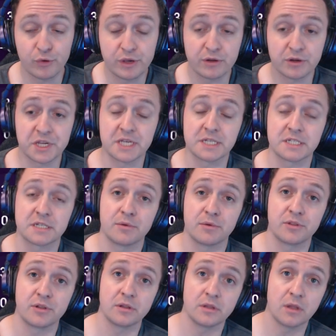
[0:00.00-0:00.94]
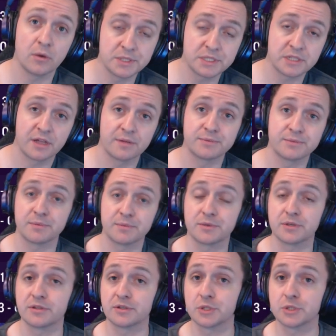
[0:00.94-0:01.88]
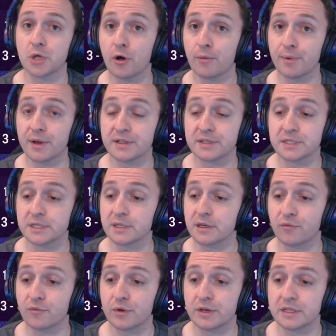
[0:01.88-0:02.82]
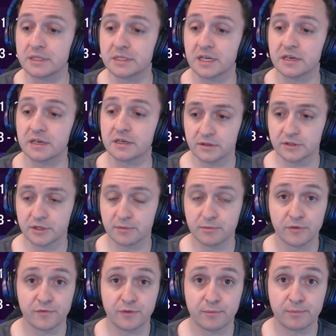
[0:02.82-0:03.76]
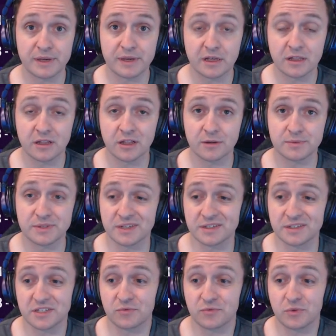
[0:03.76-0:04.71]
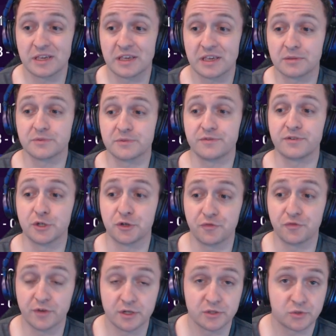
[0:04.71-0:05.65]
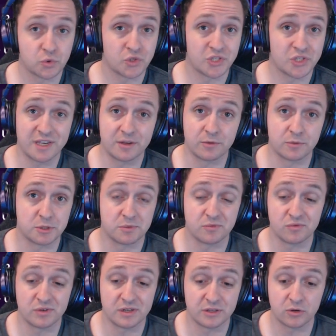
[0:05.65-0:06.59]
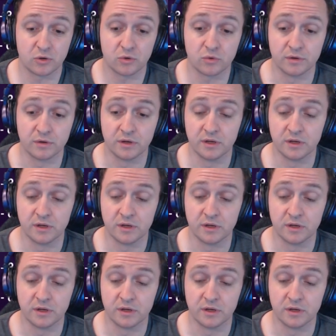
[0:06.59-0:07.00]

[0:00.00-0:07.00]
we can take some of the lowest clubs up to the top and seeing if we can take some of the bigger clubs and see if we can get them to finish 1st or 2nd, which would be really cool.